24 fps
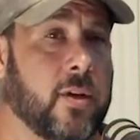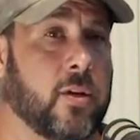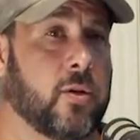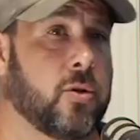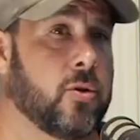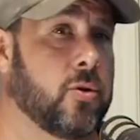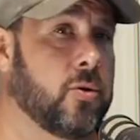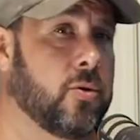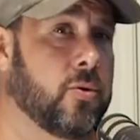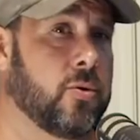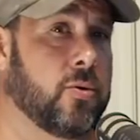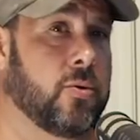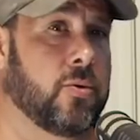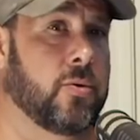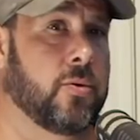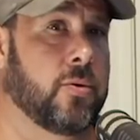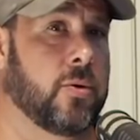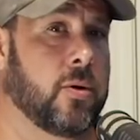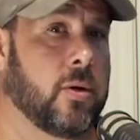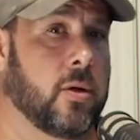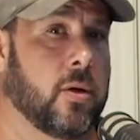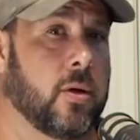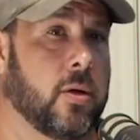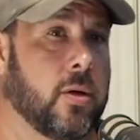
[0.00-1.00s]

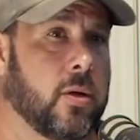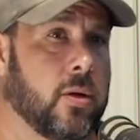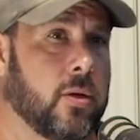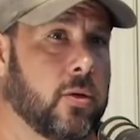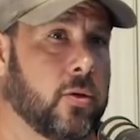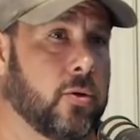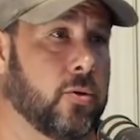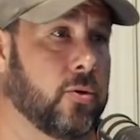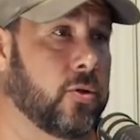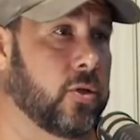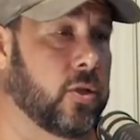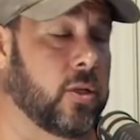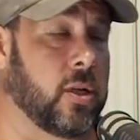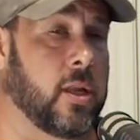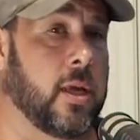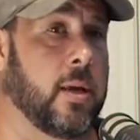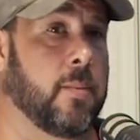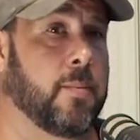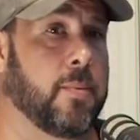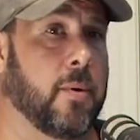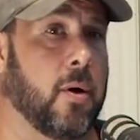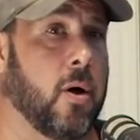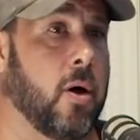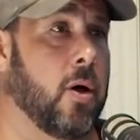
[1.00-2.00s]
to
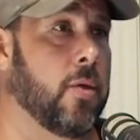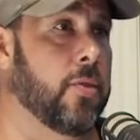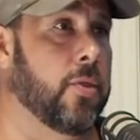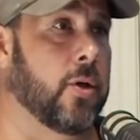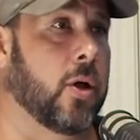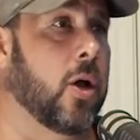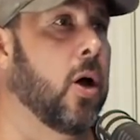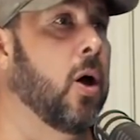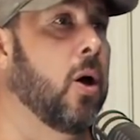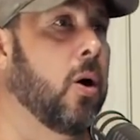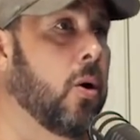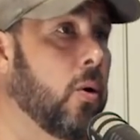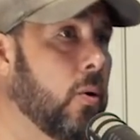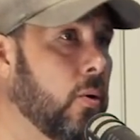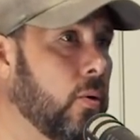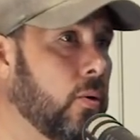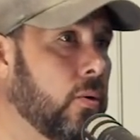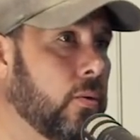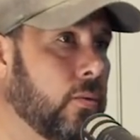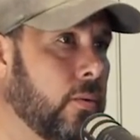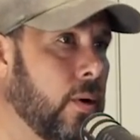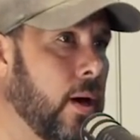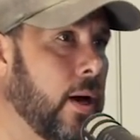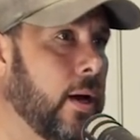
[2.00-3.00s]
sleep on the go,
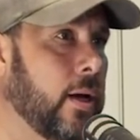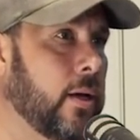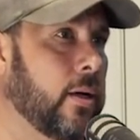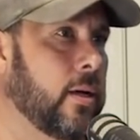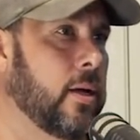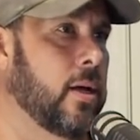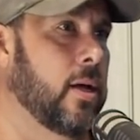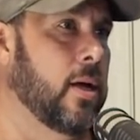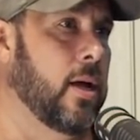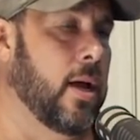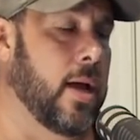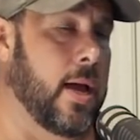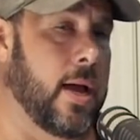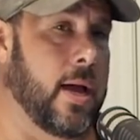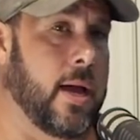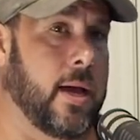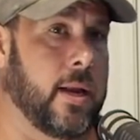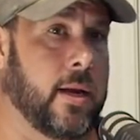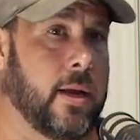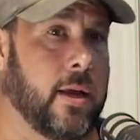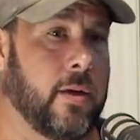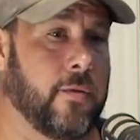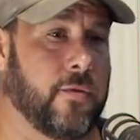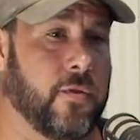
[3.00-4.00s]
right?
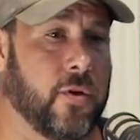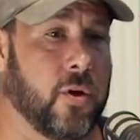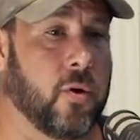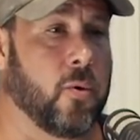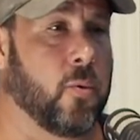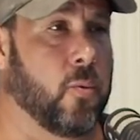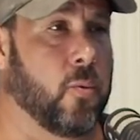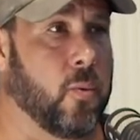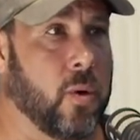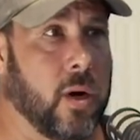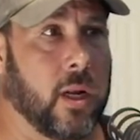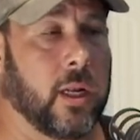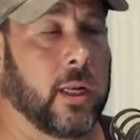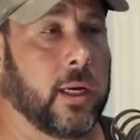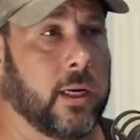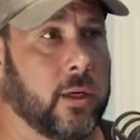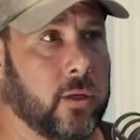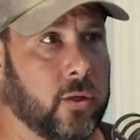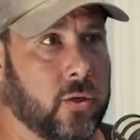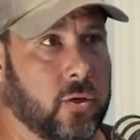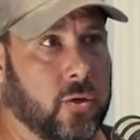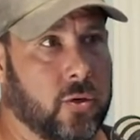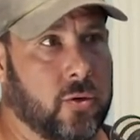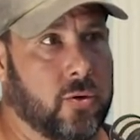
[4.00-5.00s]
And if you're
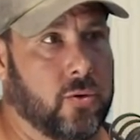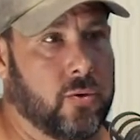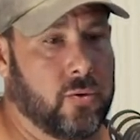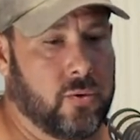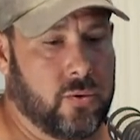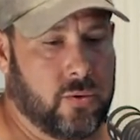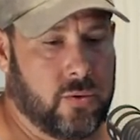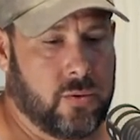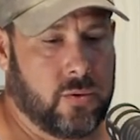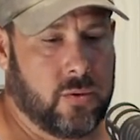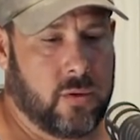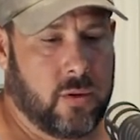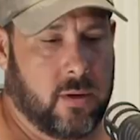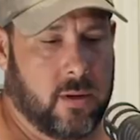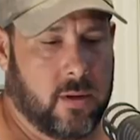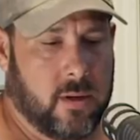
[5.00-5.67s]
willing to